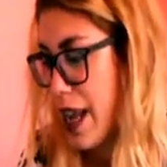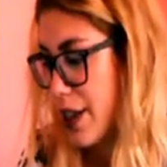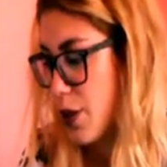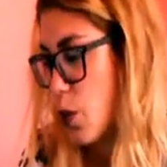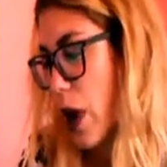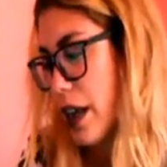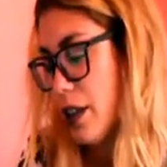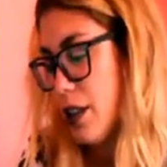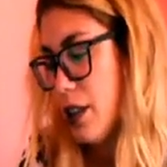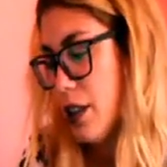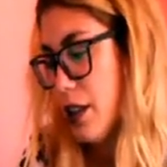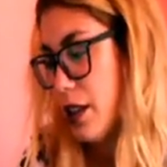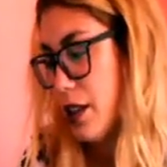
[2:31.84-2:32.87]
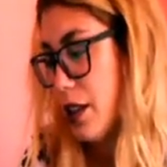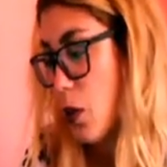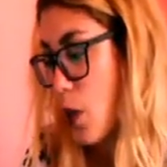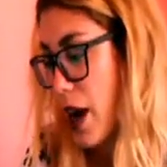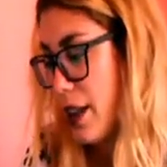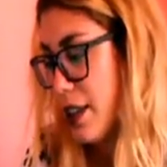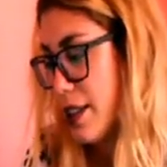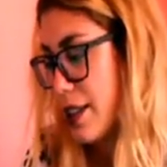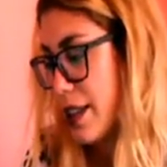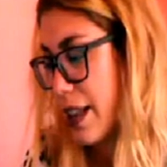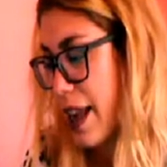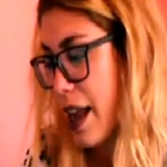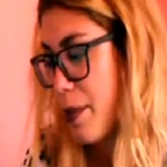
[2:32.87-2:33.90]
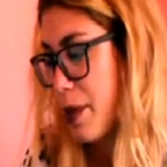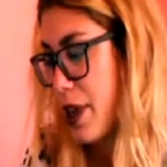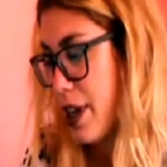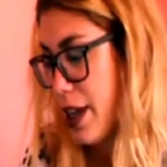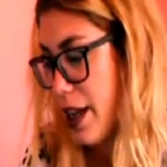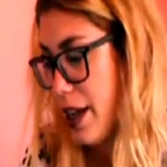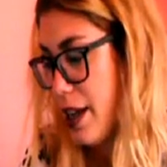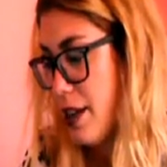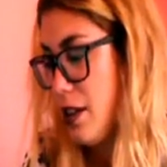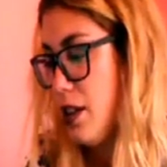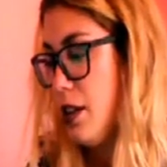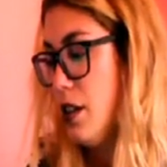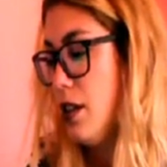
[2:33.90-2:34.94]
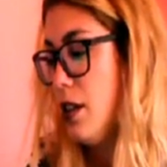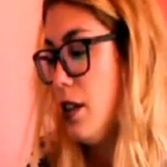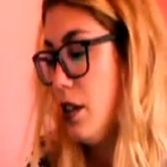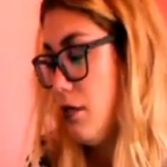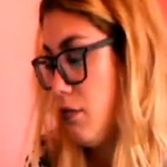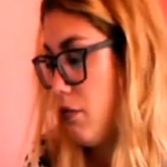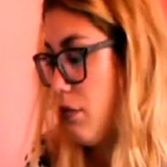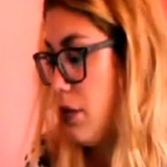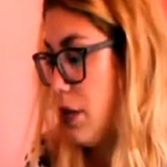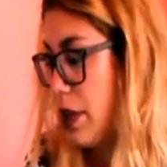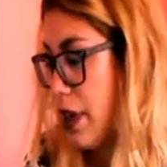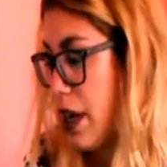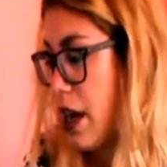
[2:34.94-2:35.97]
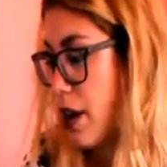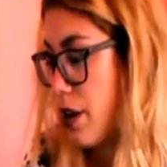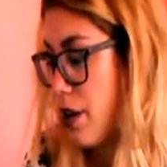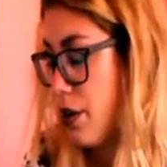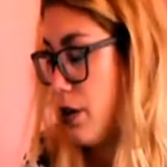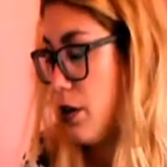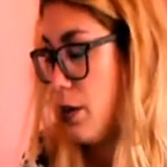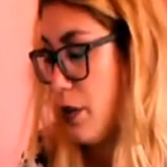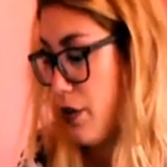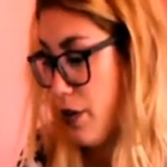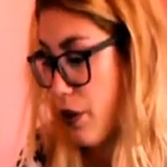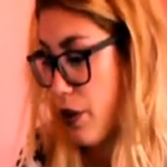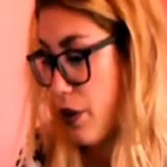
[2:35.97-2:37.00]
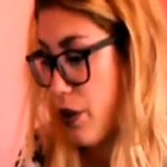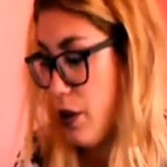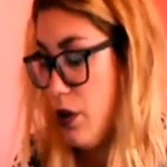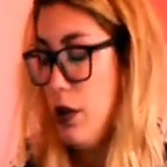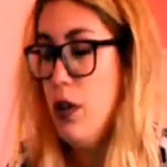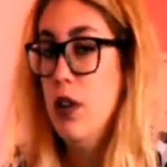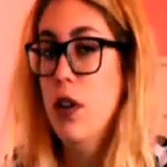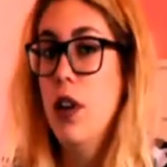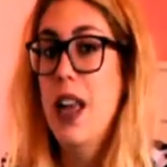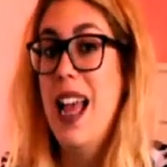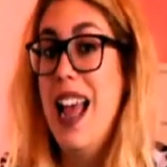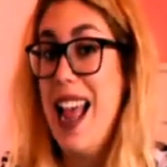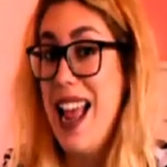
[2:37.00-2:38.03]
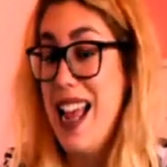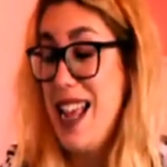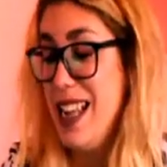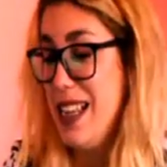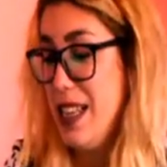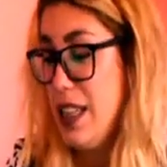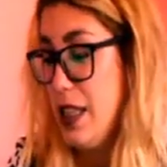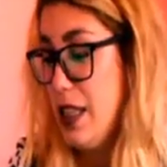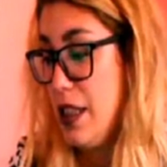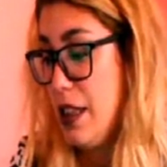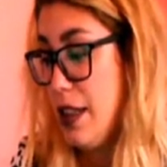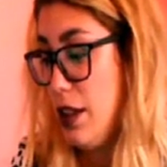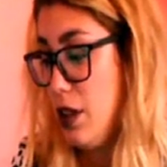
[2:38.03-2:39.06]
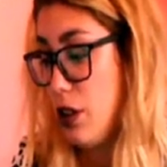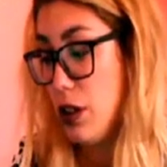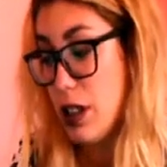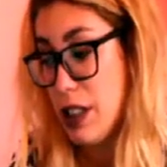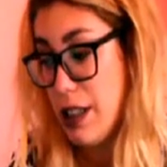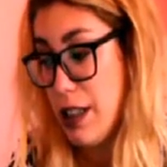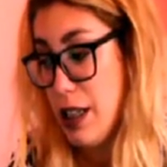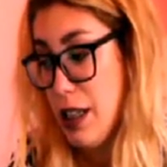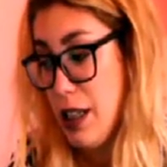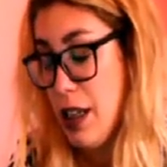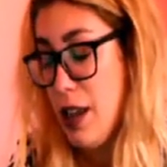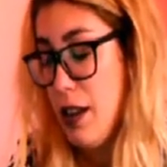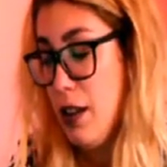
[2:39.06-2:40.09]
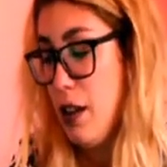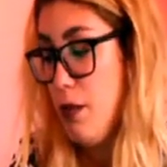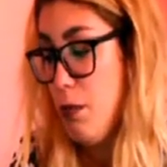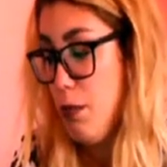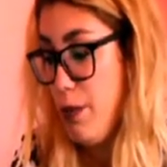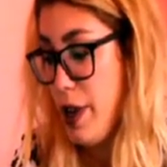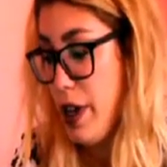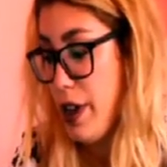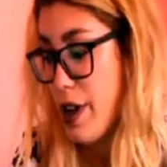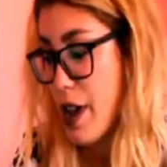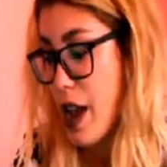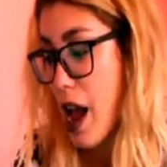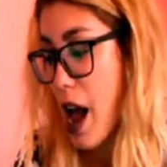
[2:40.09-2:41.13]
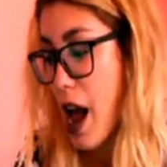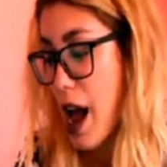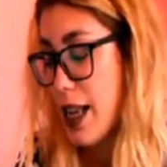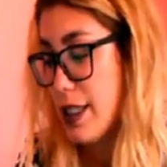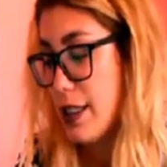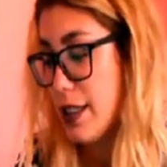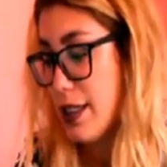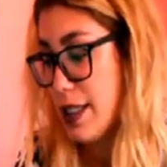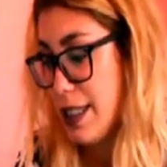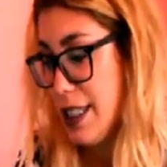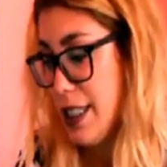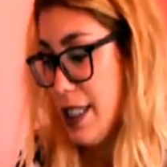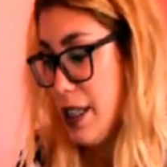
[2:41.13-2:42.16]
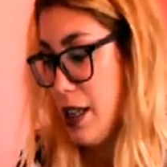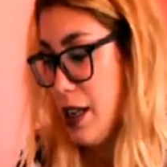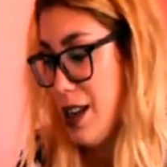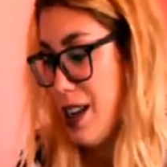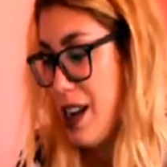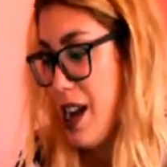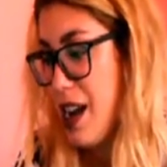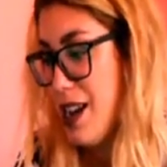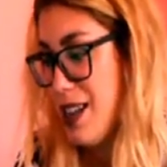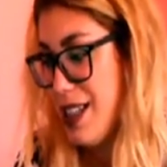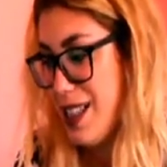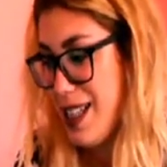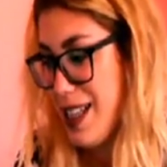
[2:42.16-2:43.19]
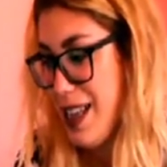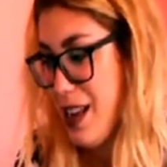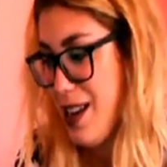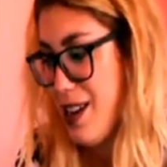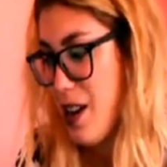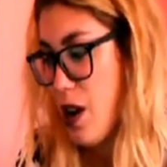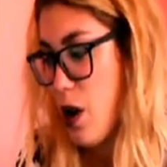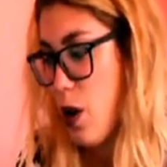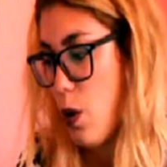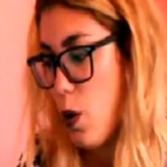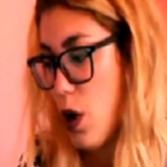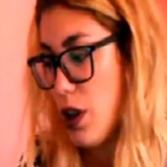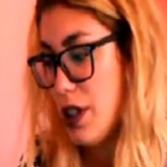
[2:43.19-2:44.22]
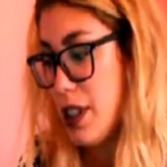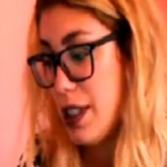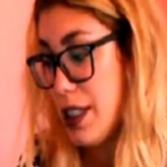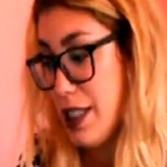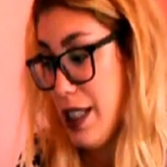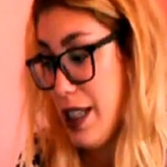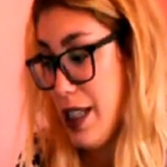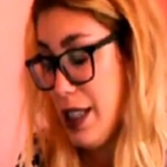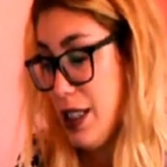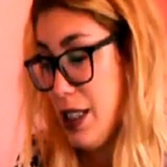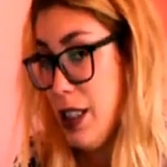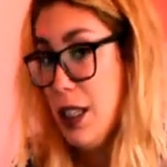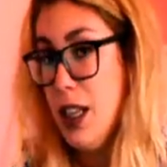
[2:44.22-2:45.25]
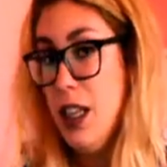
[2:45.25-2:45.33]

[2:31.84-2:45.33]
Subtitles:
Next one. The witness claimed he the accused before. A. Did not see. B. Hasn't seen. C. Wasn't seen.